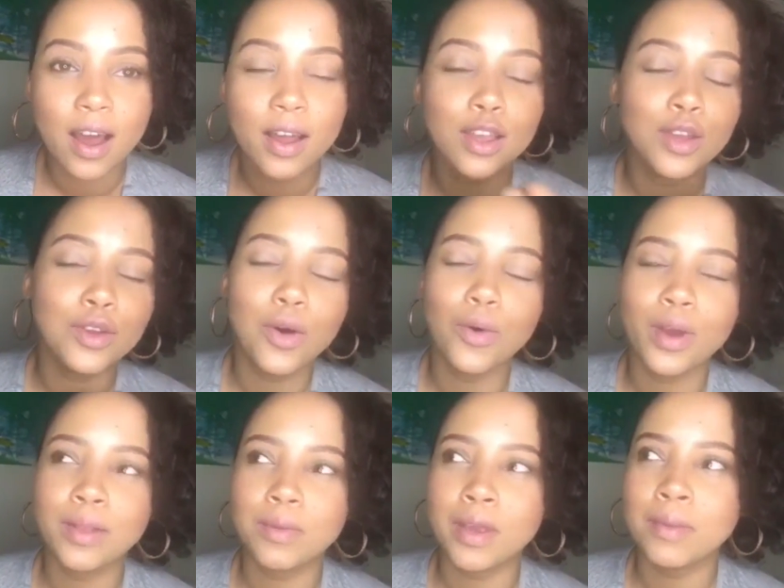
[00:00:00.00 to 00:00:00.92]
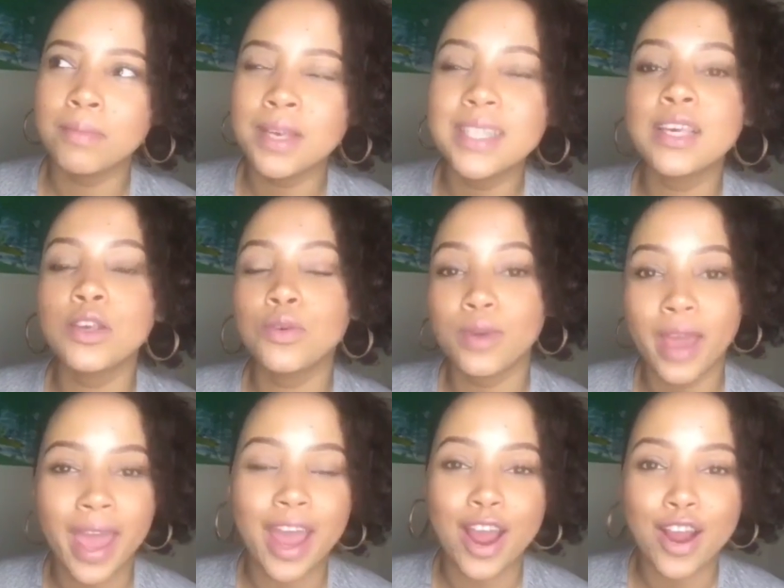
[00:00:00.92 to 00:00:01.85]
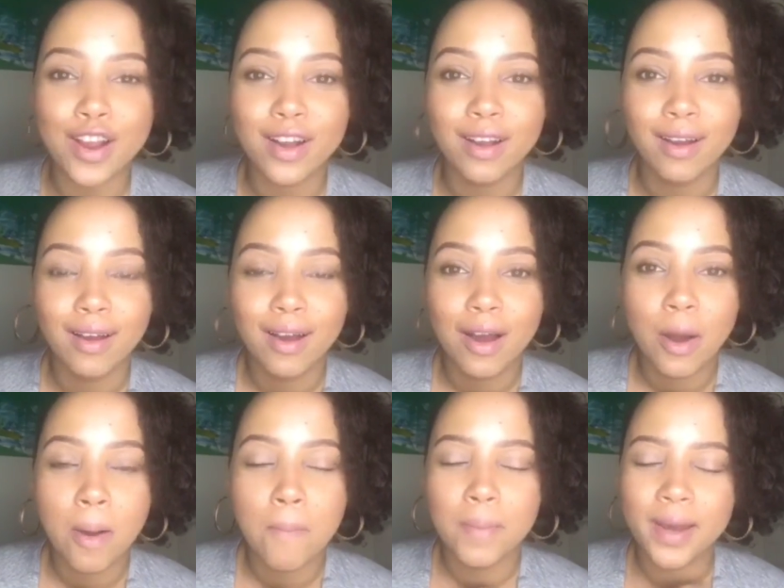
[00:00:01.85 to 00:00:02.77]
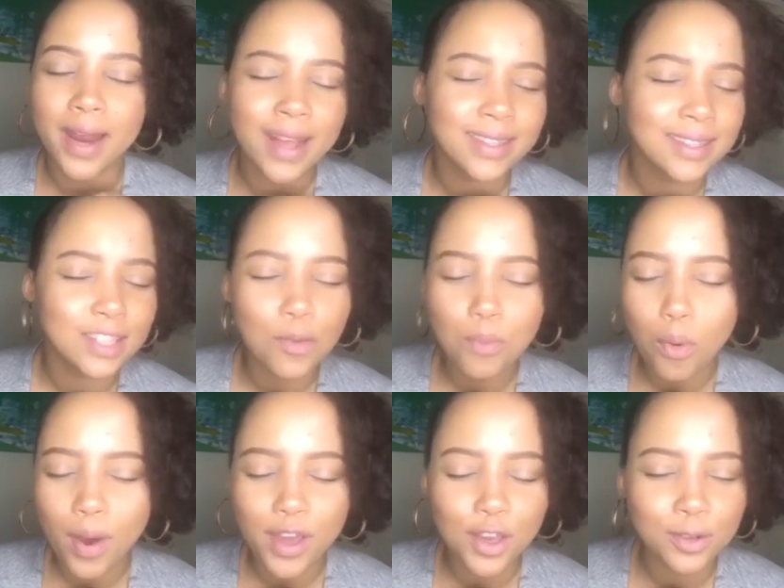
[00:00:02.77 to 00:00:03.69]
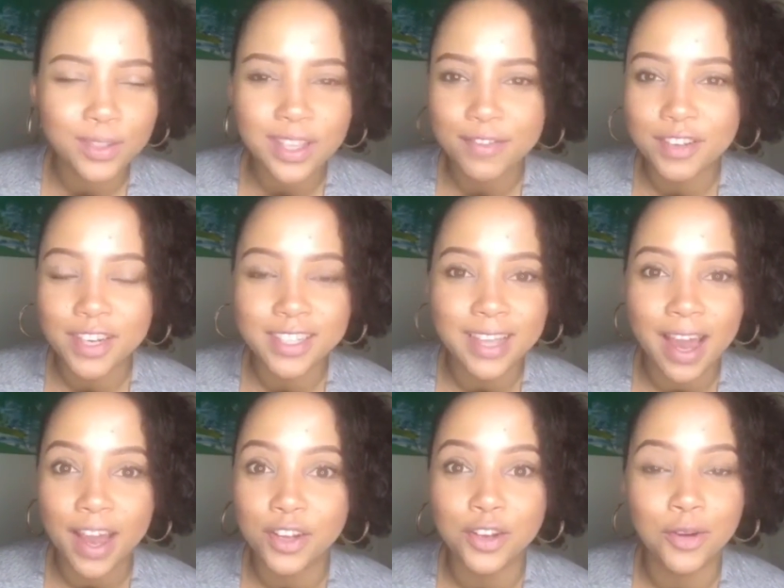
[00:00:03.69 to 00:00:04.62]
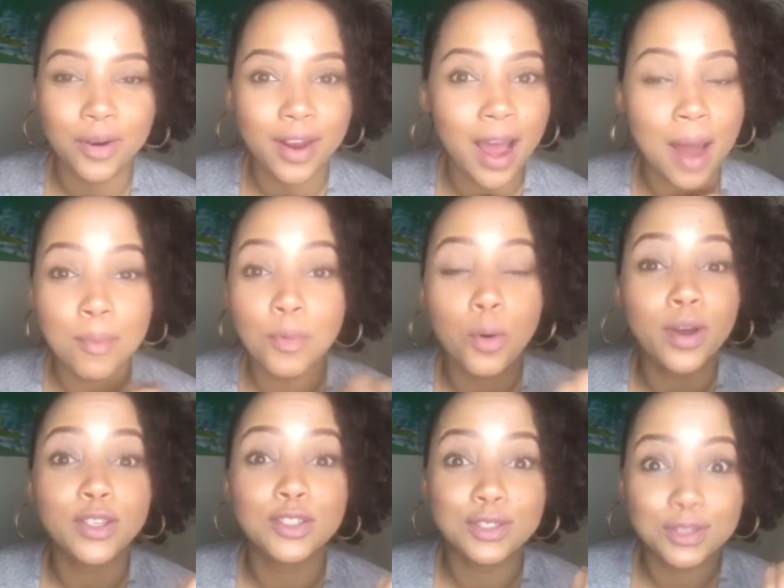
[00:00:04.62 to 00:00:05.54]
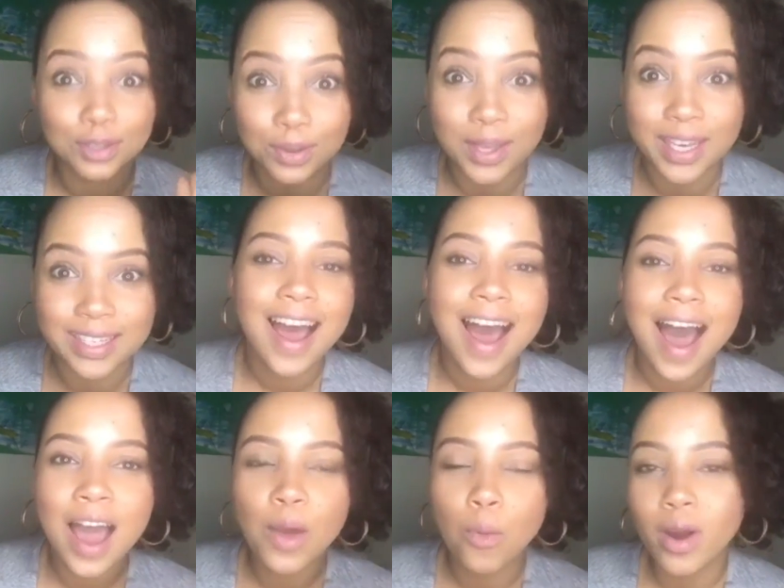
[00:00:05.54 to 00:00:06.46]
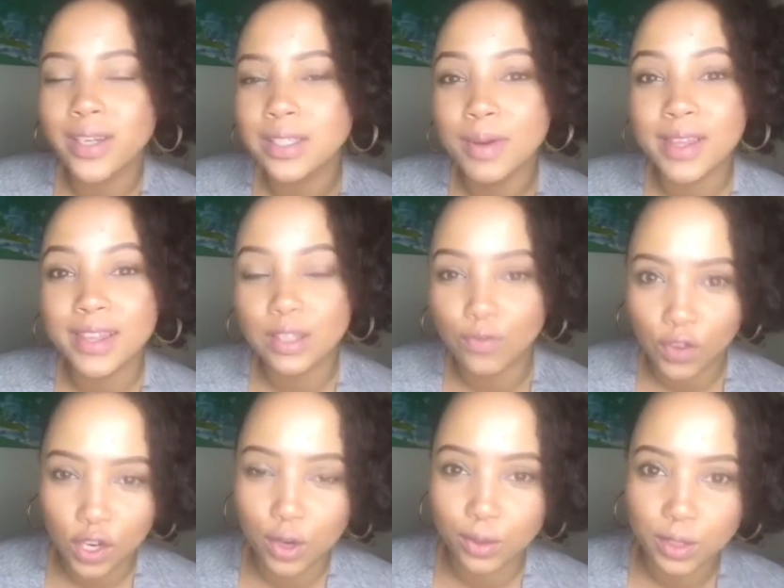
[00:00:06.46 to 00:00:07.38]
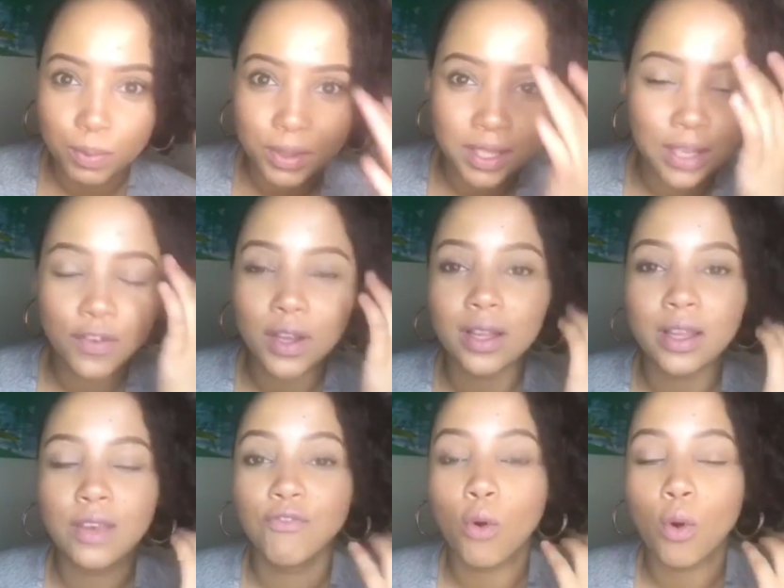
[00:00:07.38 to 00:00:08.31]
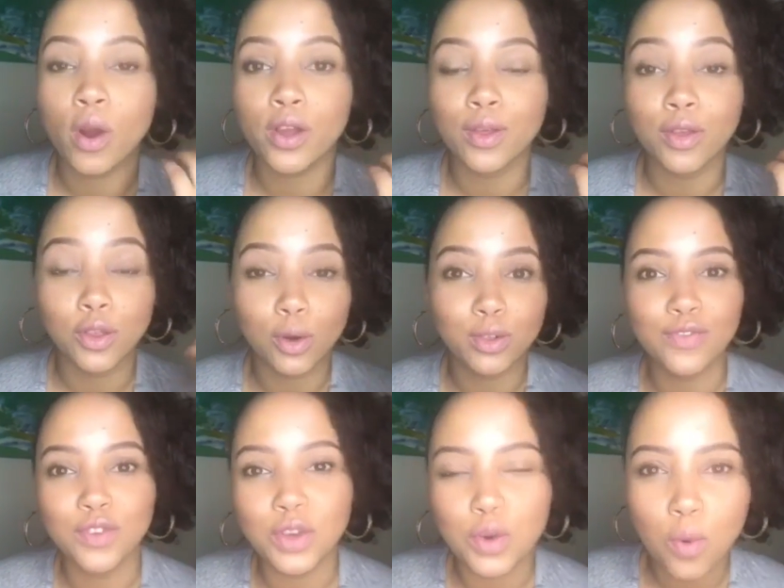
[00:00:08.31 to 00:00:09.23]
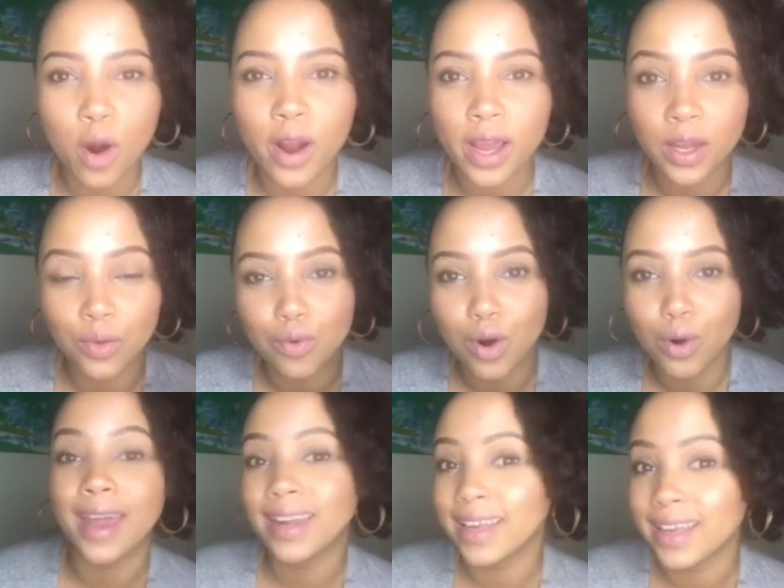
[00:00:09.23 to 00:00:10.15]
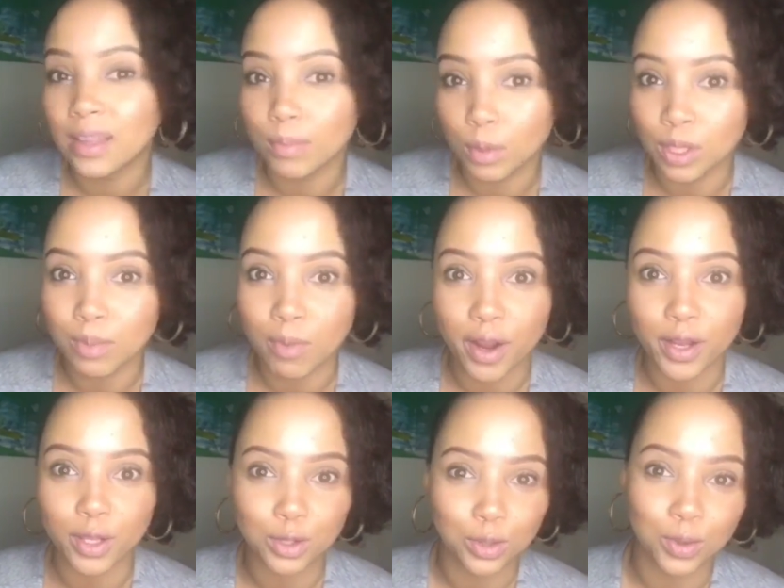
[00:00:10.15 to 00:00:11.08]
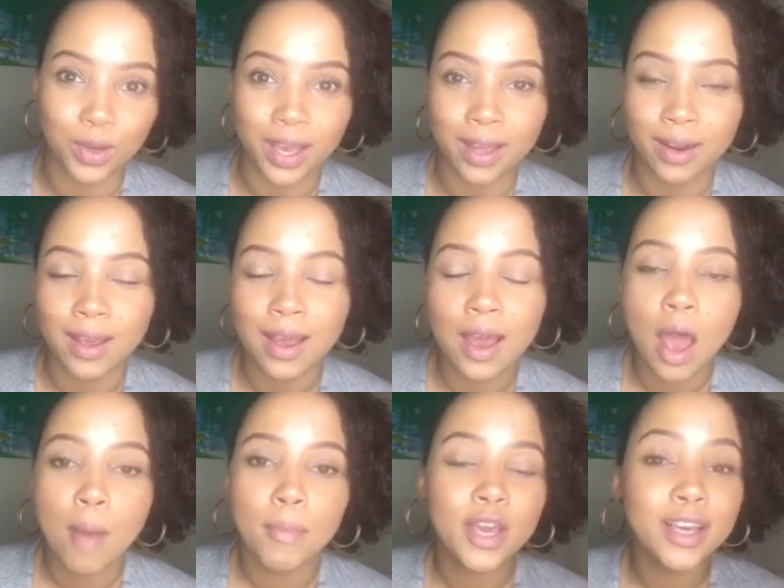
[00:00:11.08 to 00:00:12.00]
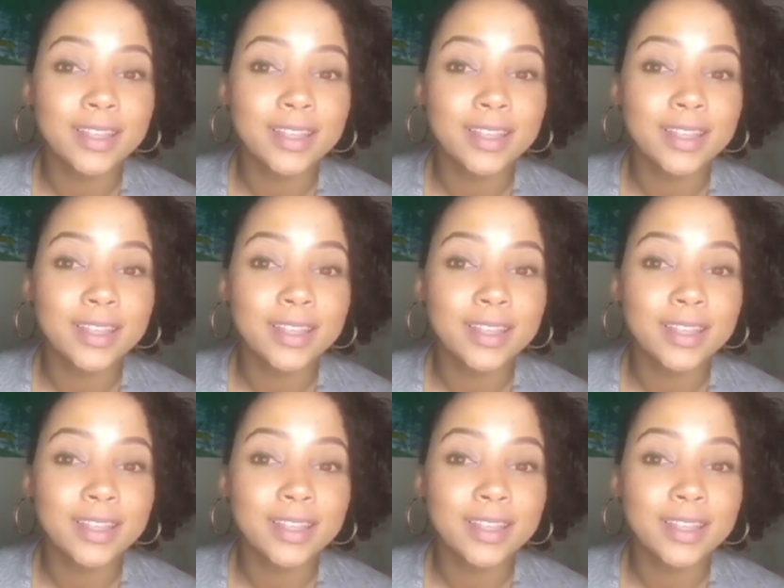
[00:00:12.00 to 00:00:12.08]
you know, it, it means that you care, but at some point you just have to decide, you know what, I'm going to do this. I wanted to make this video specifically for those of you who are enrolled in the Music Marketing Toolkit because